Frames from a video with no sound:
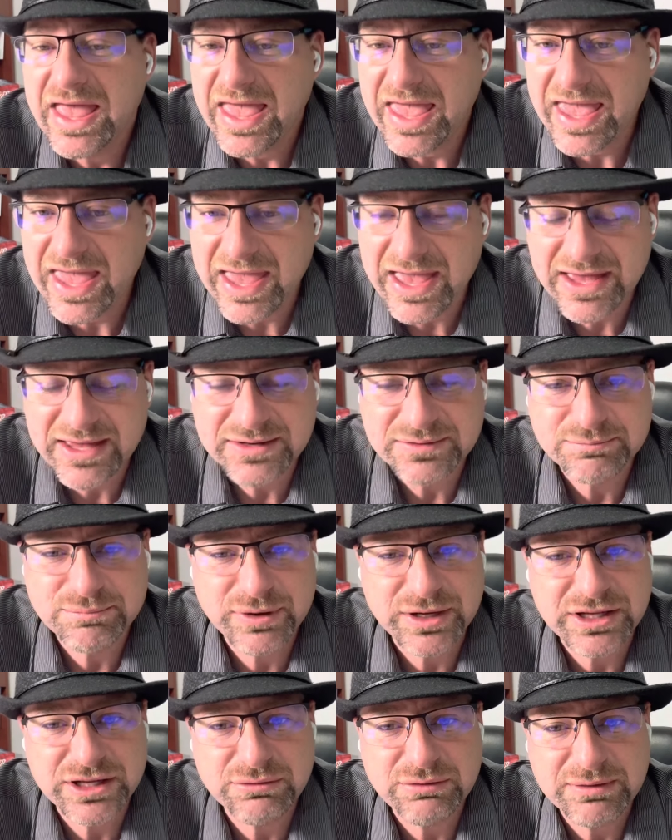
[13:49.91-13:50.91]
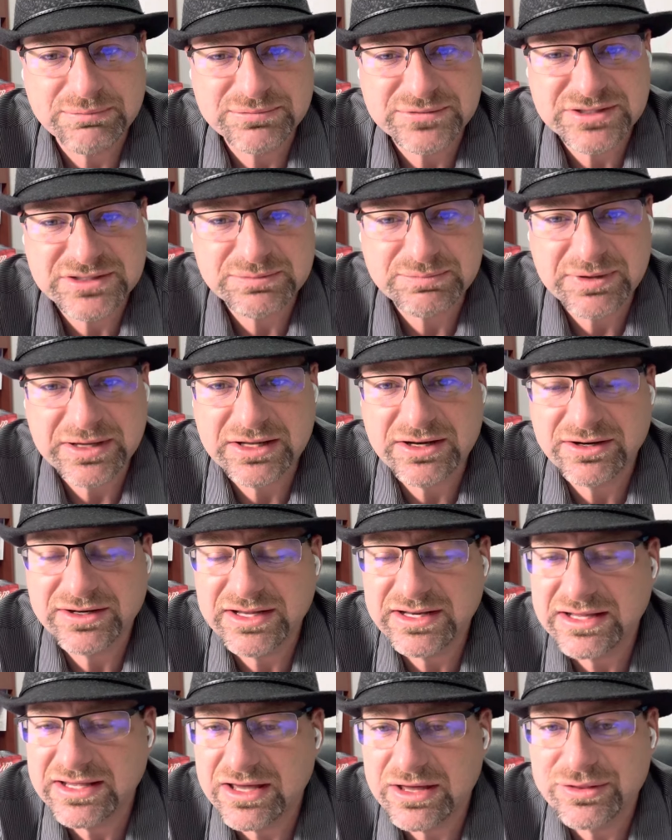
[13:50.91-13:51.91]
and bring you up to speed on
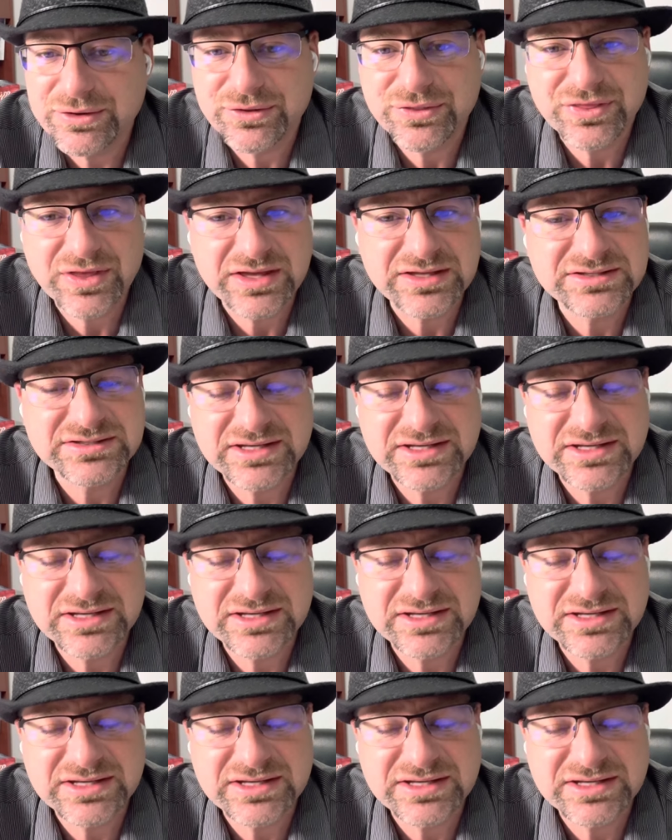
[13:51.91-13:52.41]
any other things